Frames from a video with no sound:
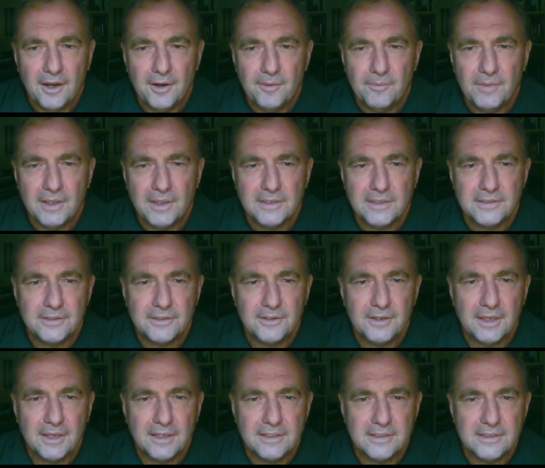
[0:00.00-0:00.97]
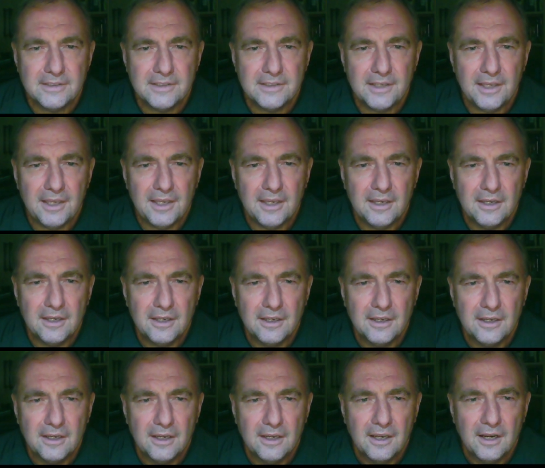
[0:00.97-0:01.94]
As you can see,
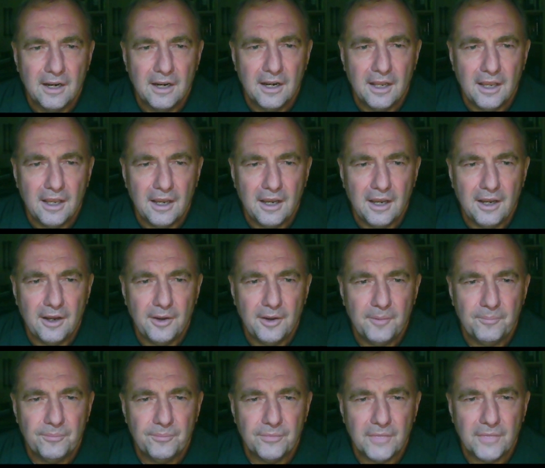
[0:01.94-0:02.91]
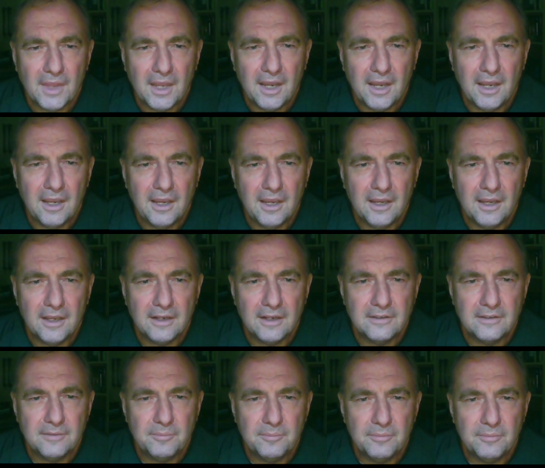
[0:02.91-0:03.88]
I had
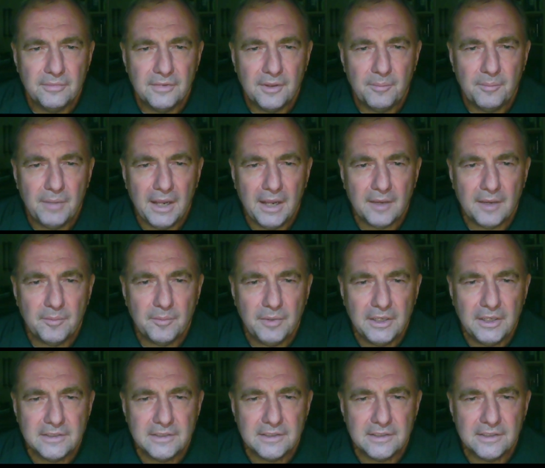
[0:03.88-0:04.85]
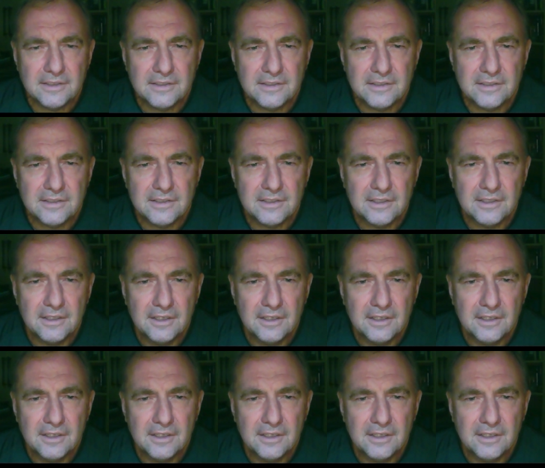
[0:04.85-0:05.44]
the black pieces.